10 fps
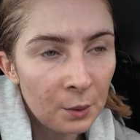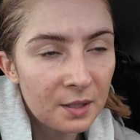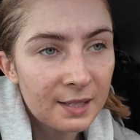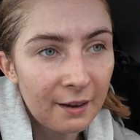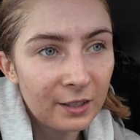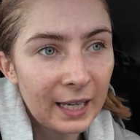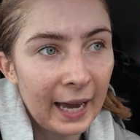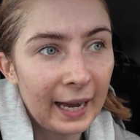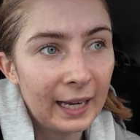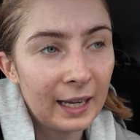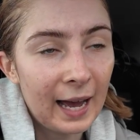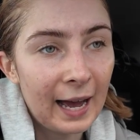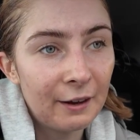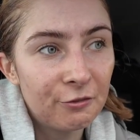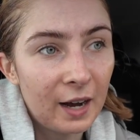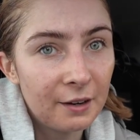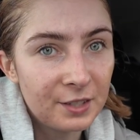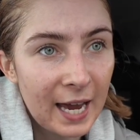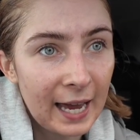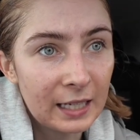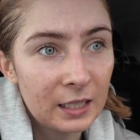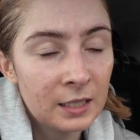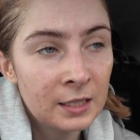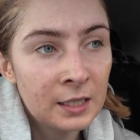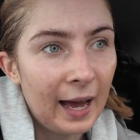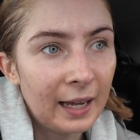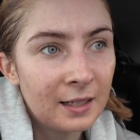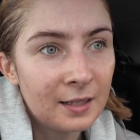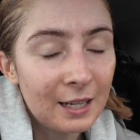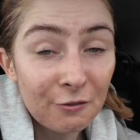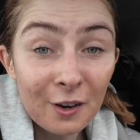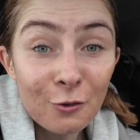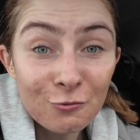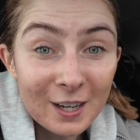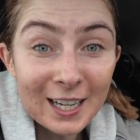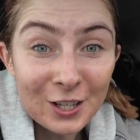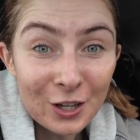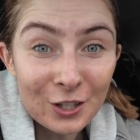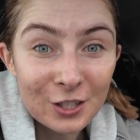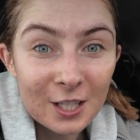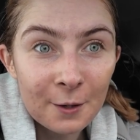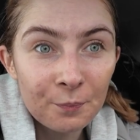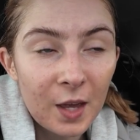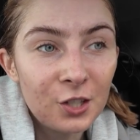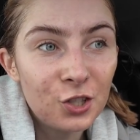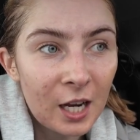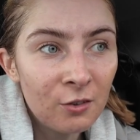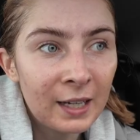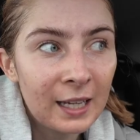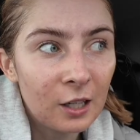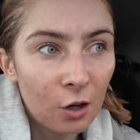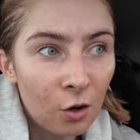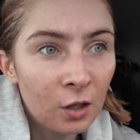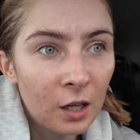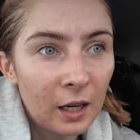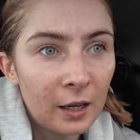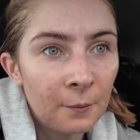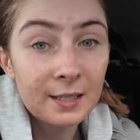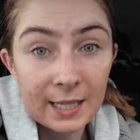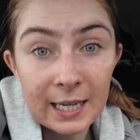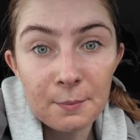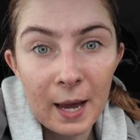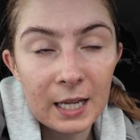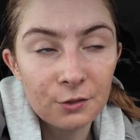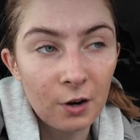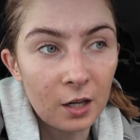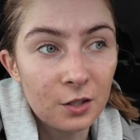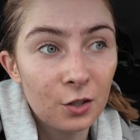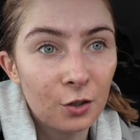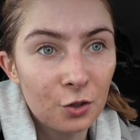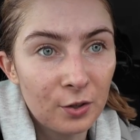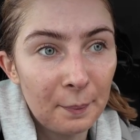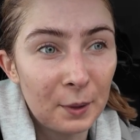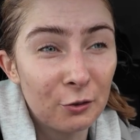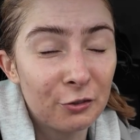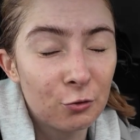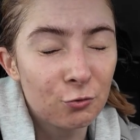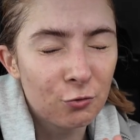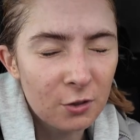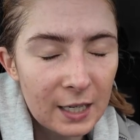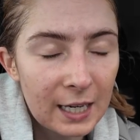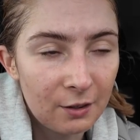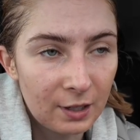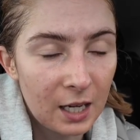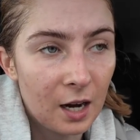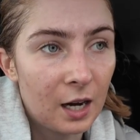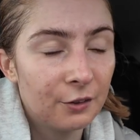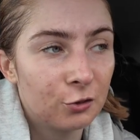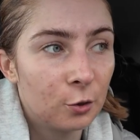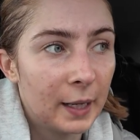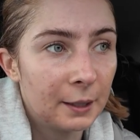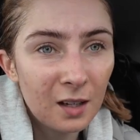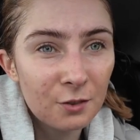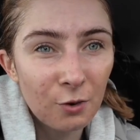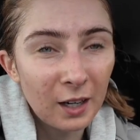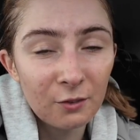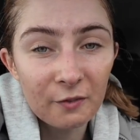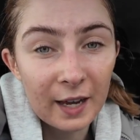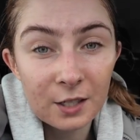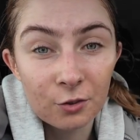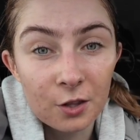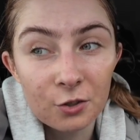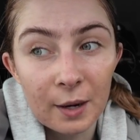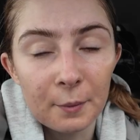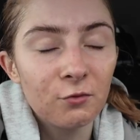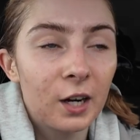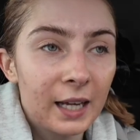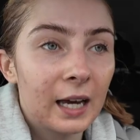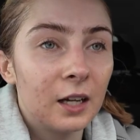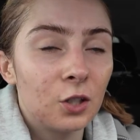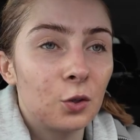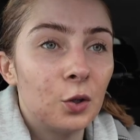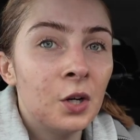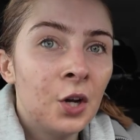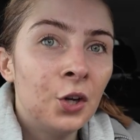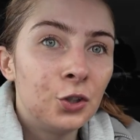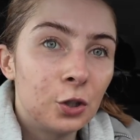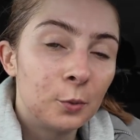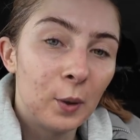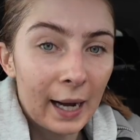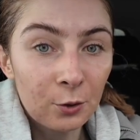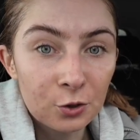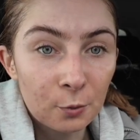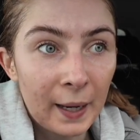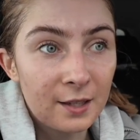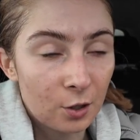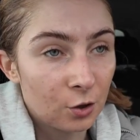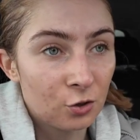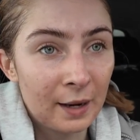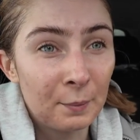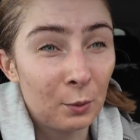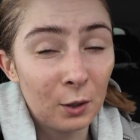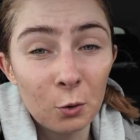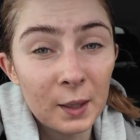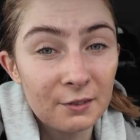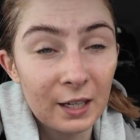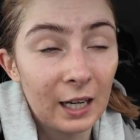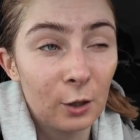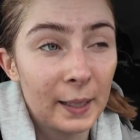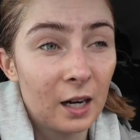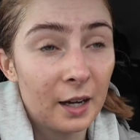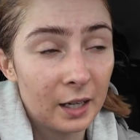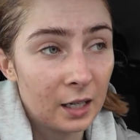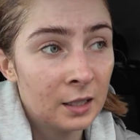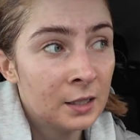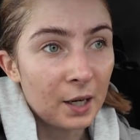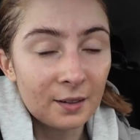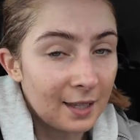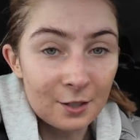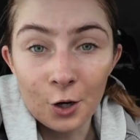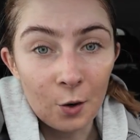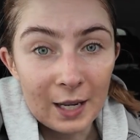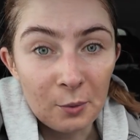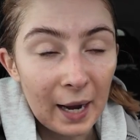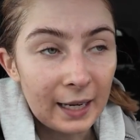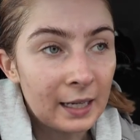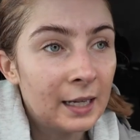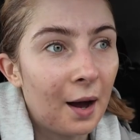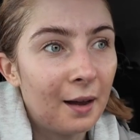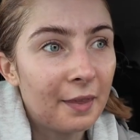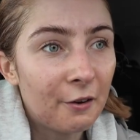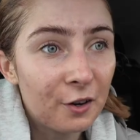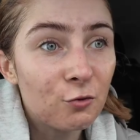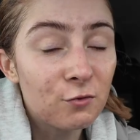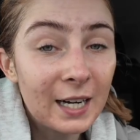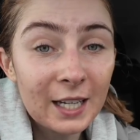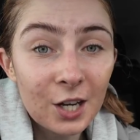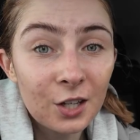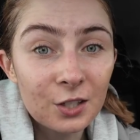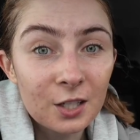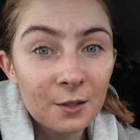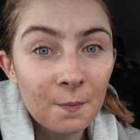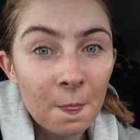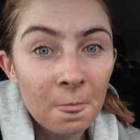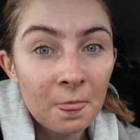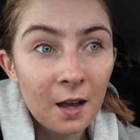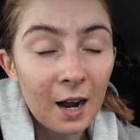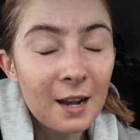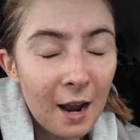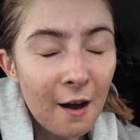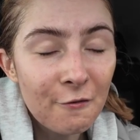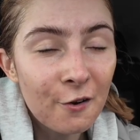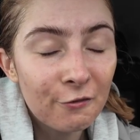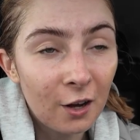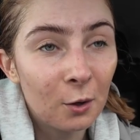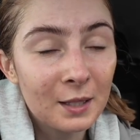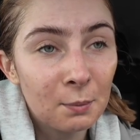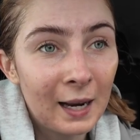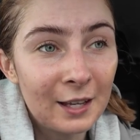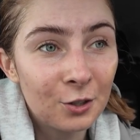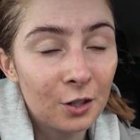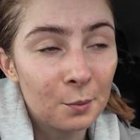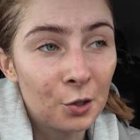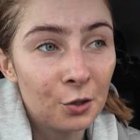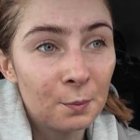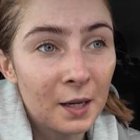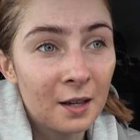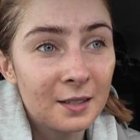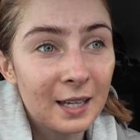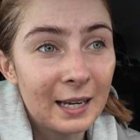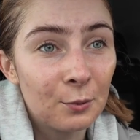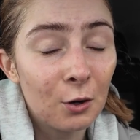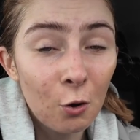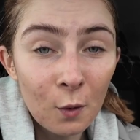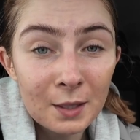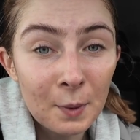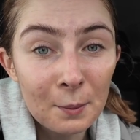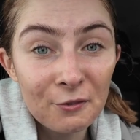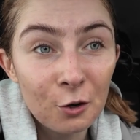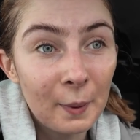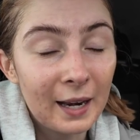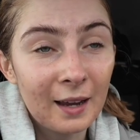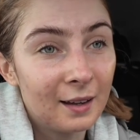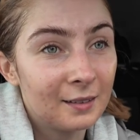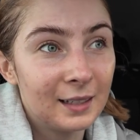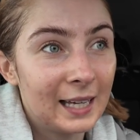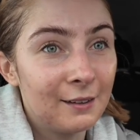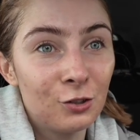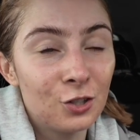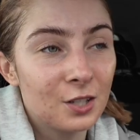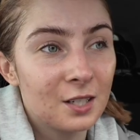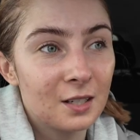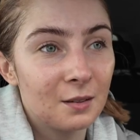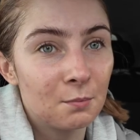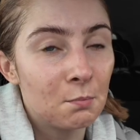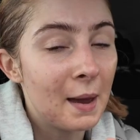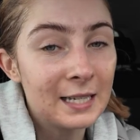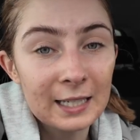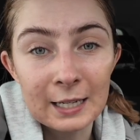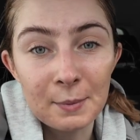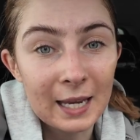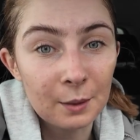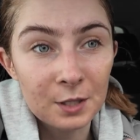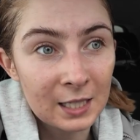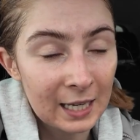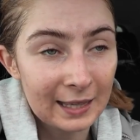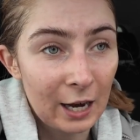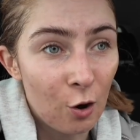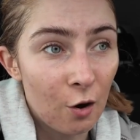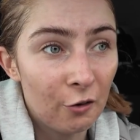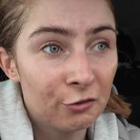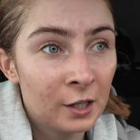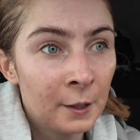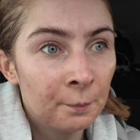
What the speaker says: It was 7k at 5:10 and it felt really good. And generally longer steady pace runs on the treadmill feel really, really hard for me, because running faster on the running at your normal outdoor pace on the treadmill will always feel a little bit harder because there's no leeway. But that felt really good. I love following the plan, not the mood, because it will always make me feel better, even just mentally being able to tick that off.